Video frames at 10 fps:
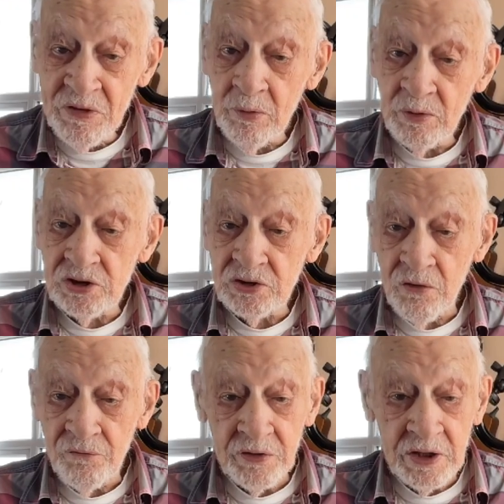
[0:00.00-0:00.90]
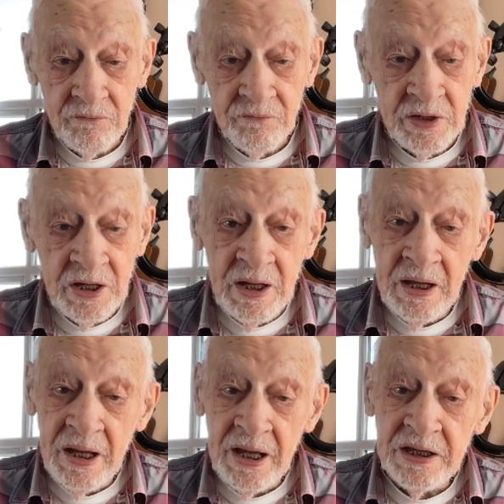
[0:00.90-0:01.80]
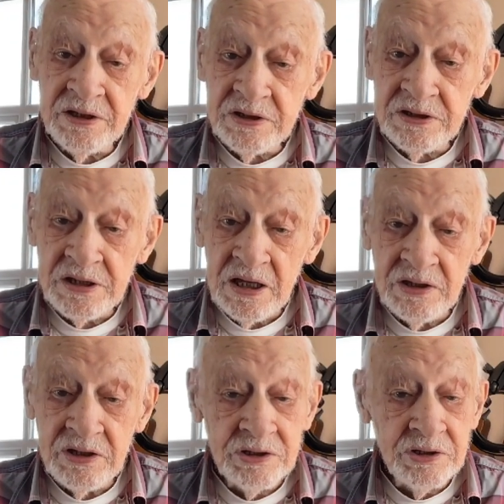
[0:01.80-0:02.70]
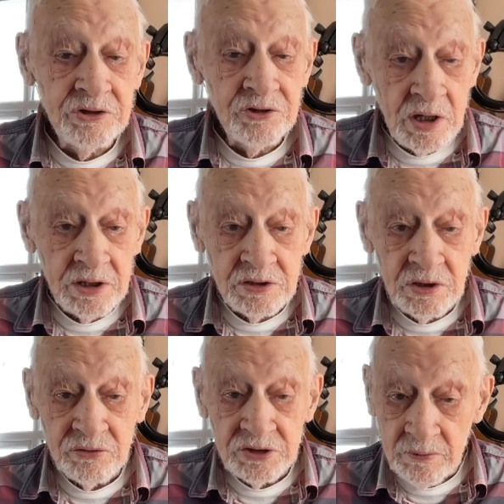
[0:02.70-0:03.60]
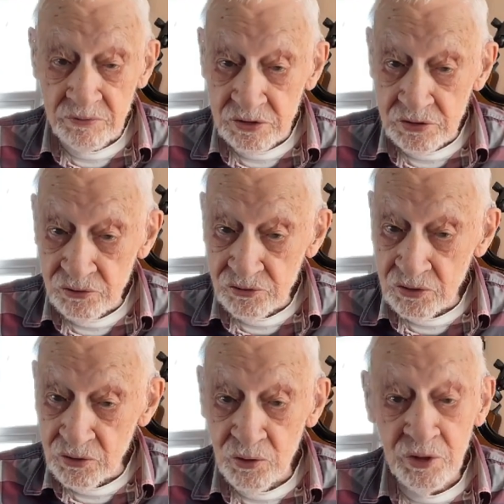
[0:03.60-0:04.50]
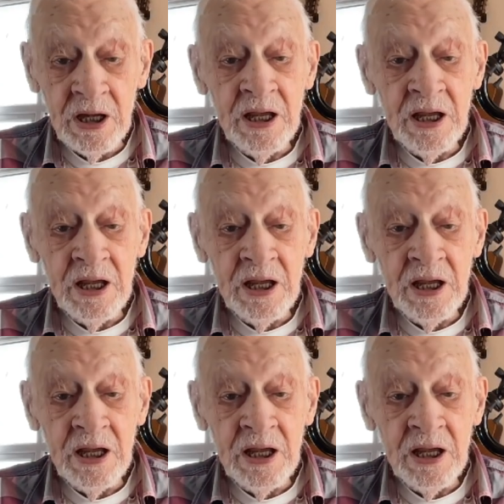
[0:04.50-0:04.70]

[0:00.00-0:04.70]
which is often given, is to say that the tritone substitution chord